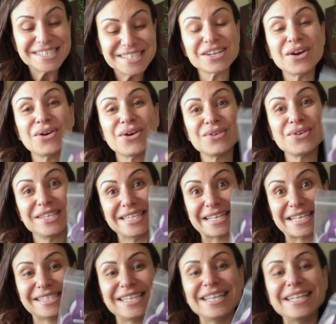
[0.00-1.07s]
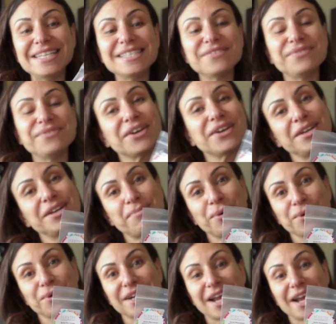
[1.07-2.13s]
So, yes, it is very
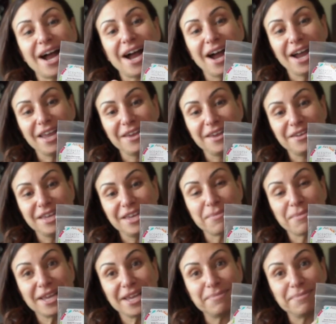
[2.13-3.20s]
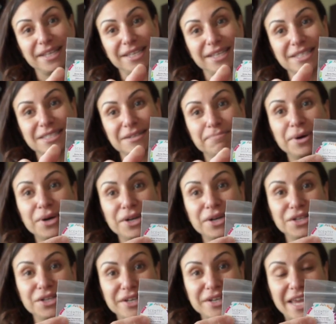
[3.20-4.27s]
important, I in my opinion, to put
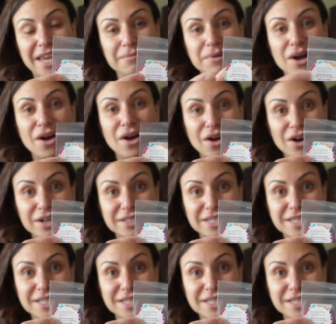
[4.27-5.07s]
your name on